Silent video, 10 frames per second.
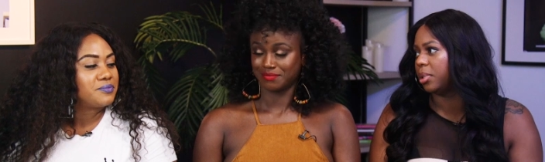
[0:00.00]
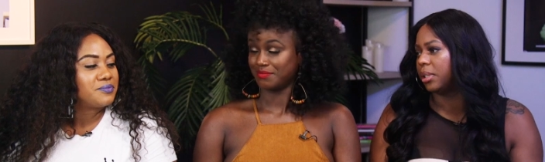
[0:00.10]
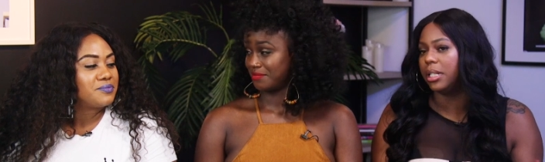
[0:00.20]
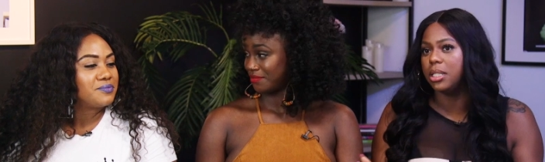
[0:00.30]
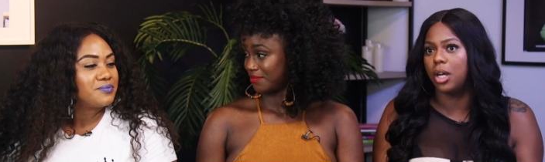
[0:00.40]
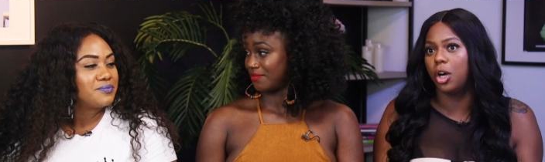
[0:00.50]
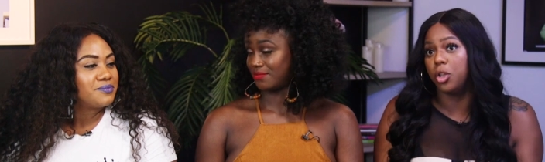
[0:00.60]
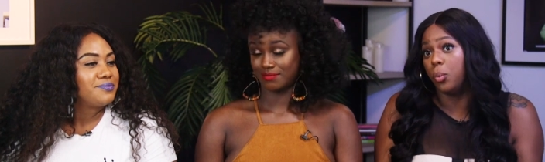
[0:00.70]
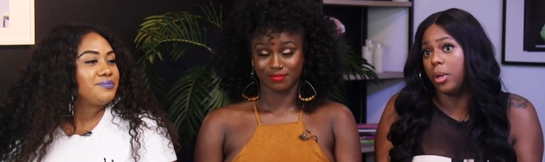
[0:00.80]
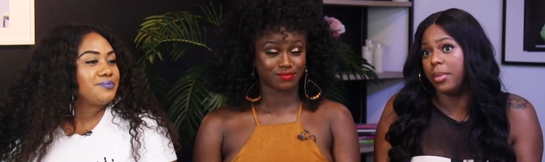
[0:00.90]
Speaker 1: police
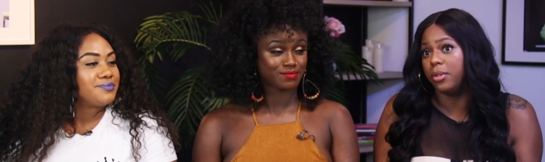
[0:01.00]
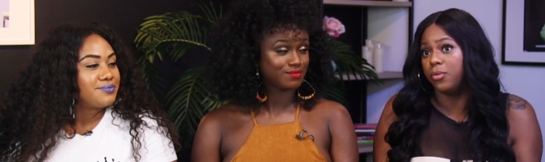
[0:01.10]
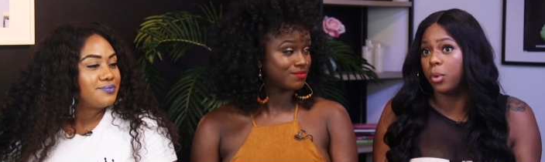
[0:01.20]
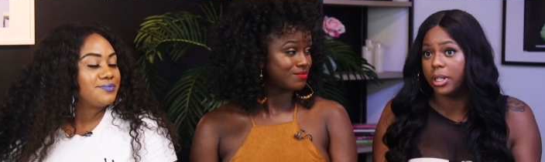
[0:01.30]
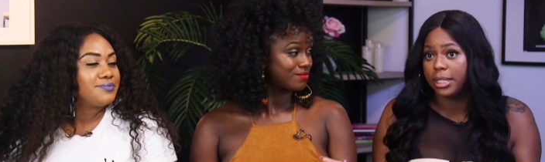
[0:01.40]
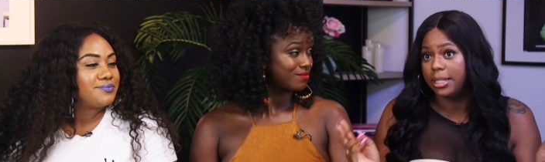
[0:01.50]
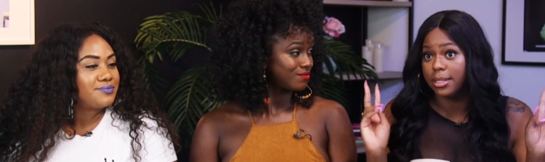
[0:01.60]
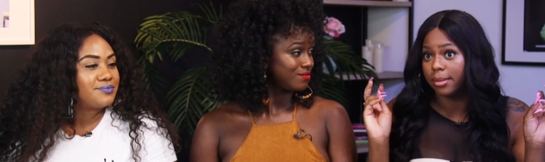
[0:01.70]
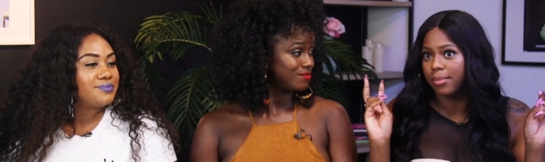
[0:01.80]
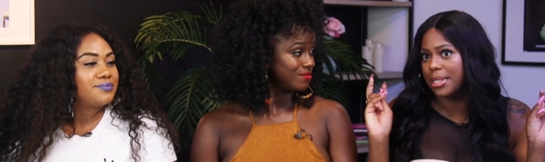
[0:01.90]
other women for
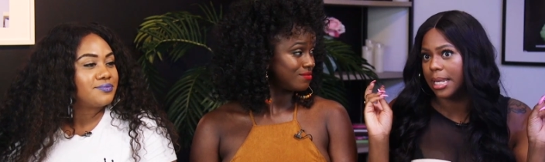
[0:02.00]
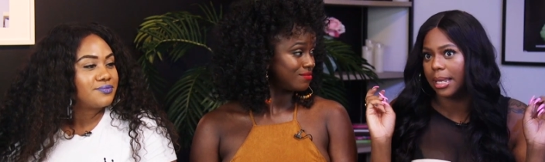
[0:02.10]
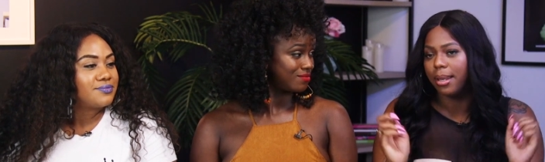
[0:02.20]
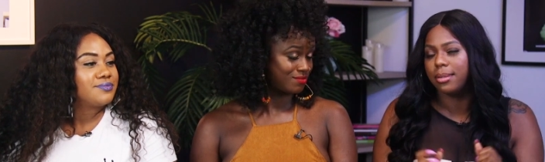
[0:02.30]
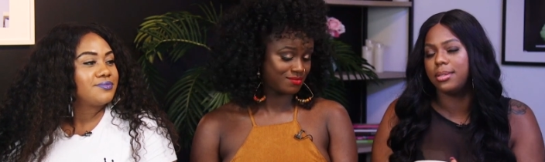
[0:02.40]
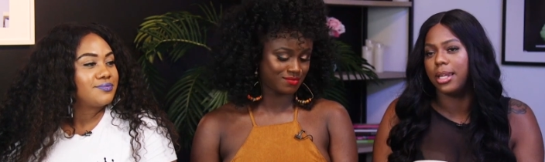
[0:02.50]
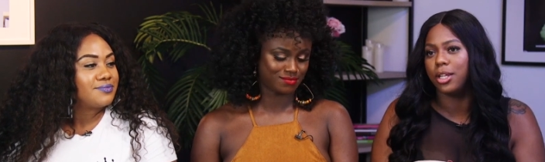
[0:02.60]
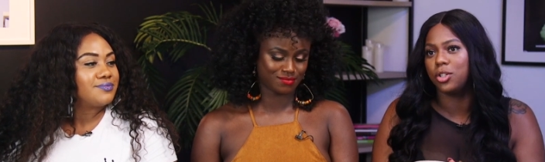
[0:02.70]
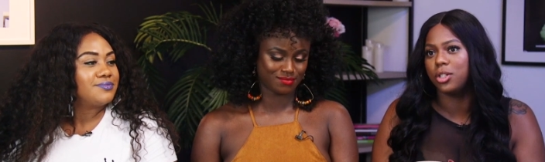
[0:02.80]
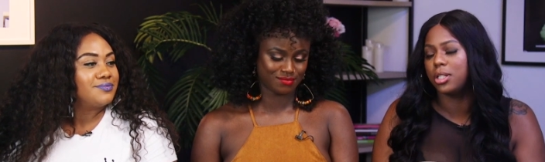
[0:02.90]
these said
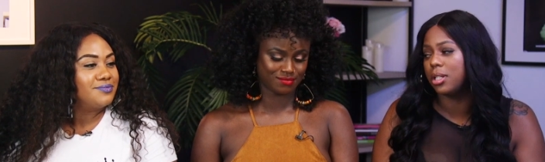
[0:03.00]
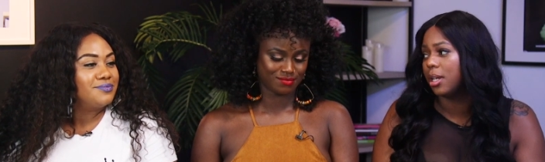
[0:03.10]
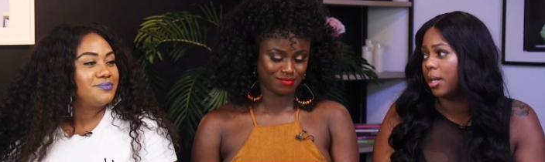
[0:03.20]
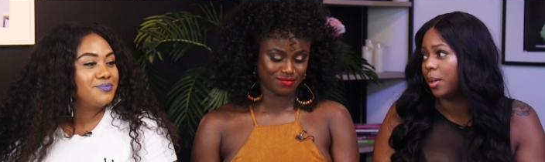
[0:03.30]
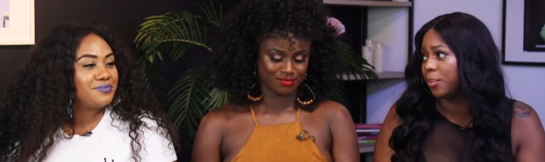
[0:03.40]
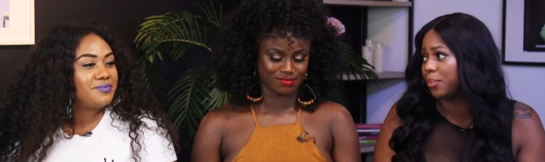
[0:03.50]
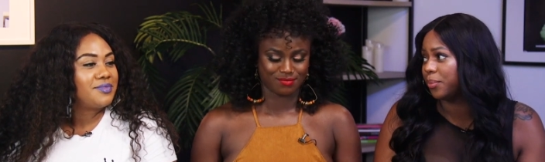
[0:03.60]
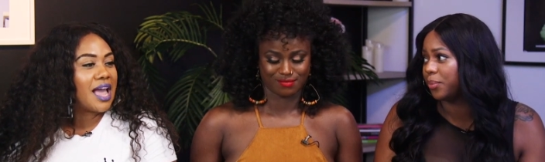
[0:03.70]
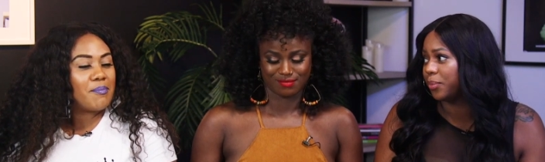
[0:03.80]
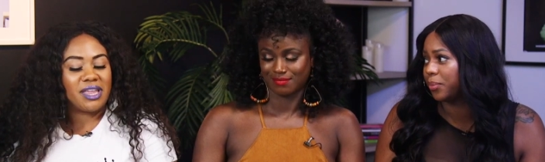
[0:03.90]
standards.
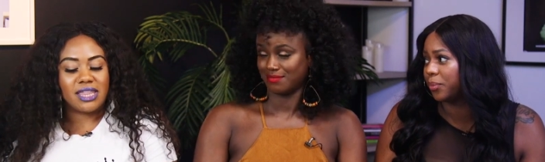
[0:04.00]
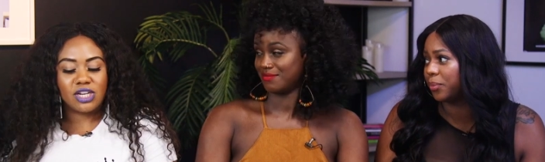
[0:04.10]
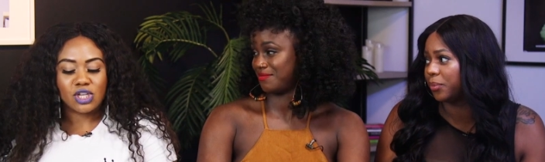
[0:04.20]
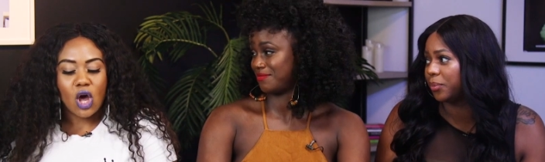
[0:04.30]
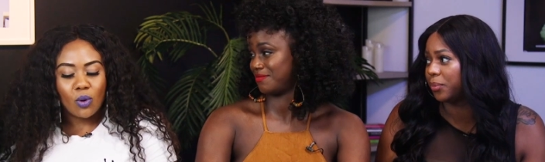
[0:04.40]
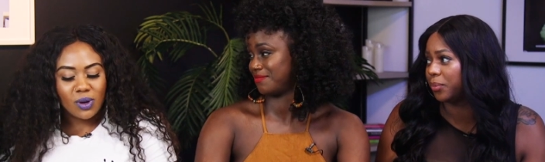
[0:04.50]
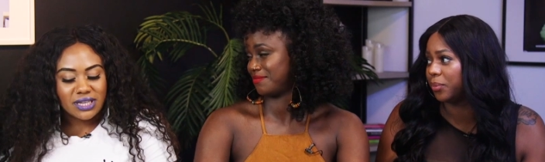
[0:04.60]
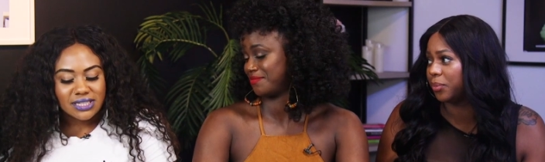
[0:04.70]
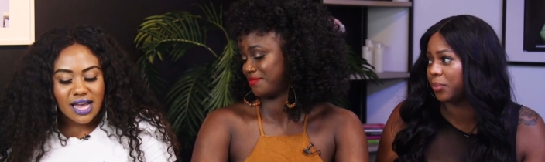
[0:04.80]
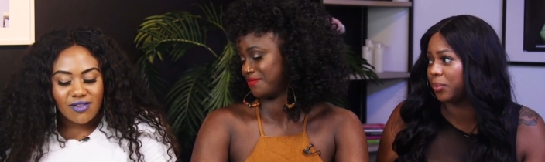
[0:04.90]
Speaker 2: I mean, there's
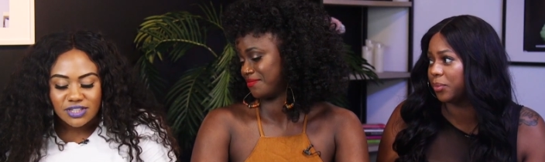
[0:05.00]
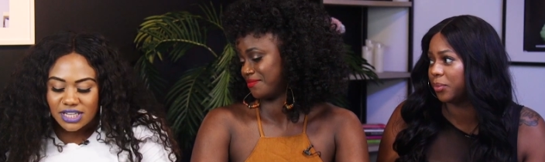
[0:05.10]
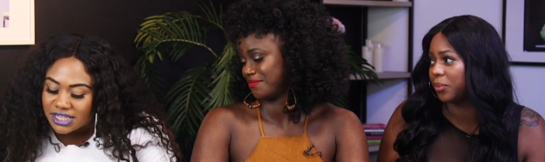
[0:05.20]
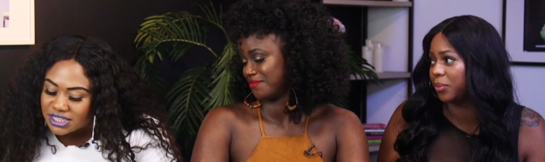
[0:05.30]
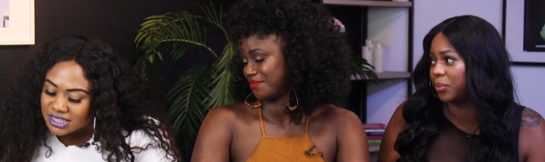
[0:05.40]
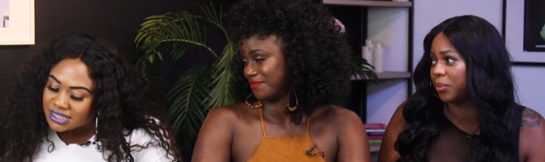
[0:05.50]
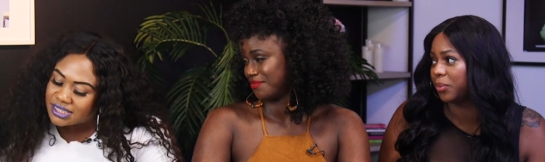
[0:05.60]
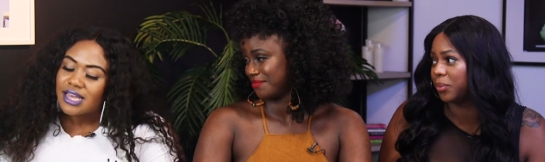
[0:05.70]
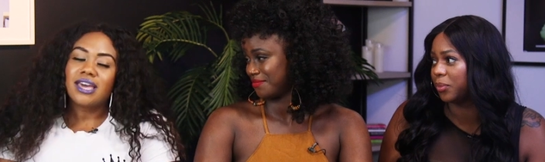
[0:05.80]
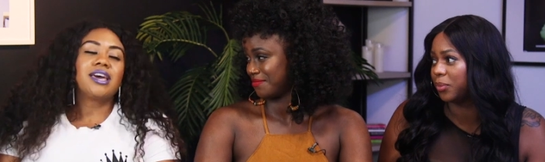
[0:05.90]
always
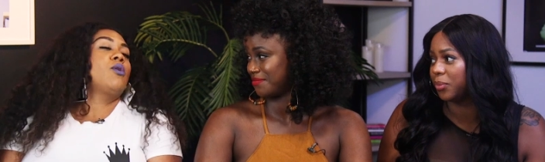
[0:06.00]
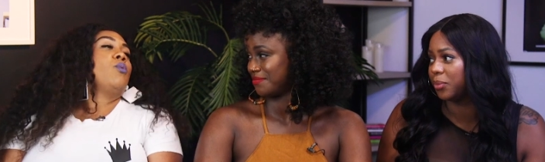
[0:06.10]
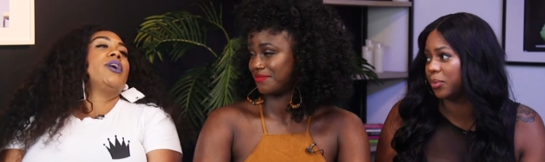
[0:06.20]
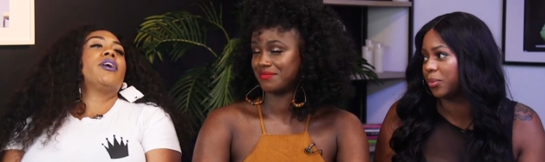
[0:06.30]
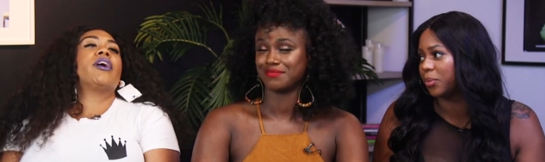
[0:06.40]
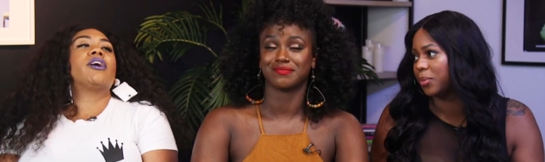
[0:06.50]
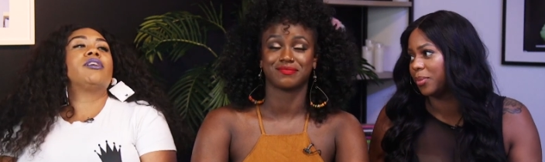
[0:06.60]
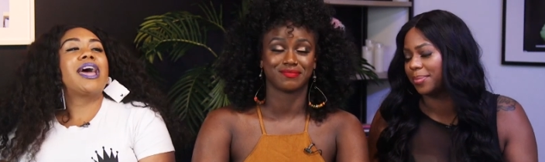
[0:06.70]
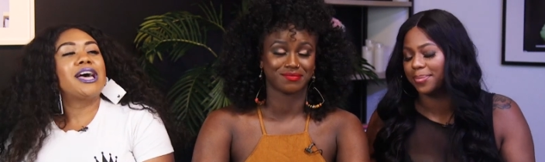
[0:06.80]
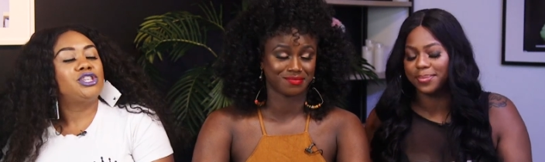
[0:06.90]
conversations, wear your hair
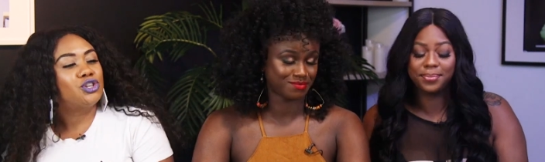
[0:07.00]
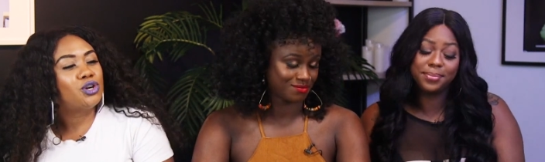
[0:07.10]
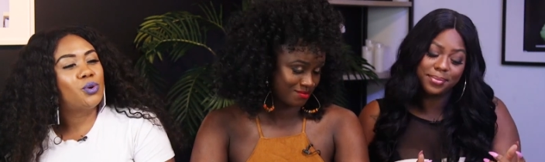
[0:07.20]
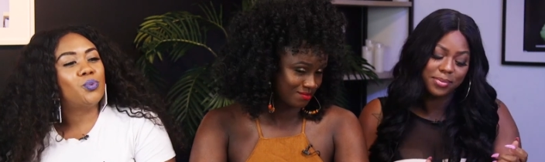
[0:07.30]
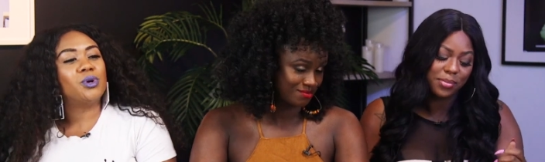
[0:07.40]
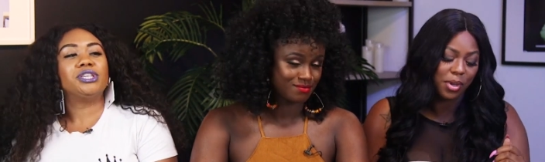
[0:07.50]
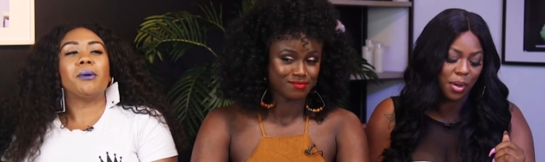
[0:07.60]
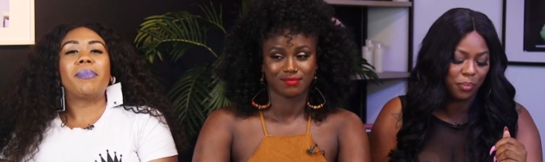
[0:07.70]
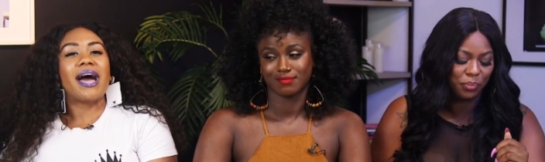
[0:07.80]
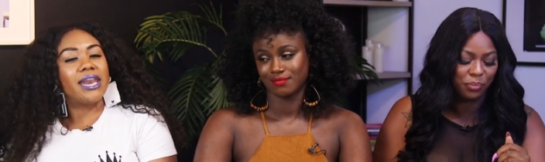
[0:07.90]
natural, what
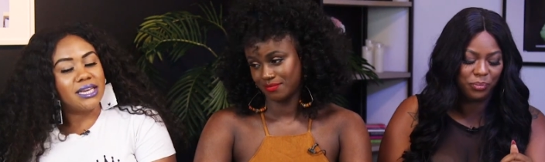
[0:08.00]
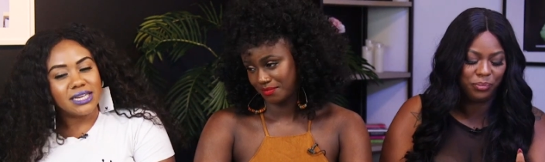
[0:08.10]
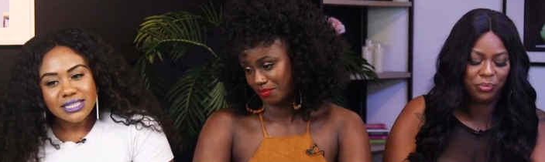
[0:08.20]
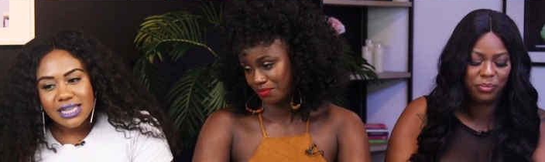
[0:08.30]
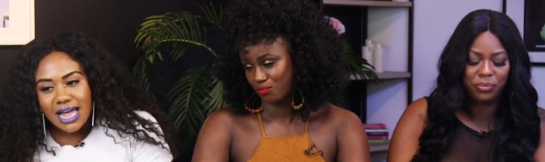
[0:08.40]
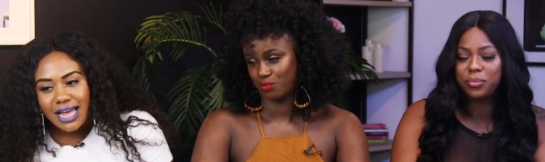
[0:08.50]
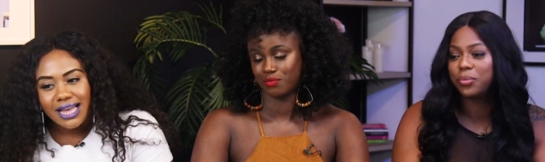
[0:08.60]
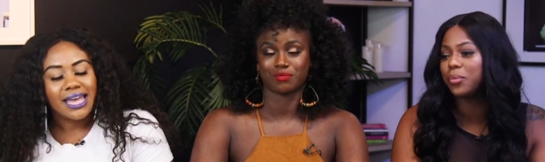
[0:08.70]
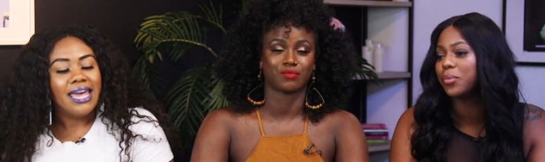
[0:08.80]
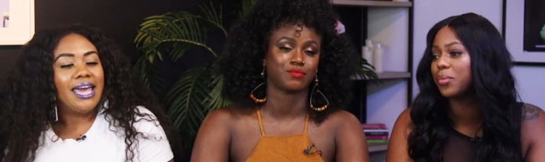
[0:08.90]
your body looks like.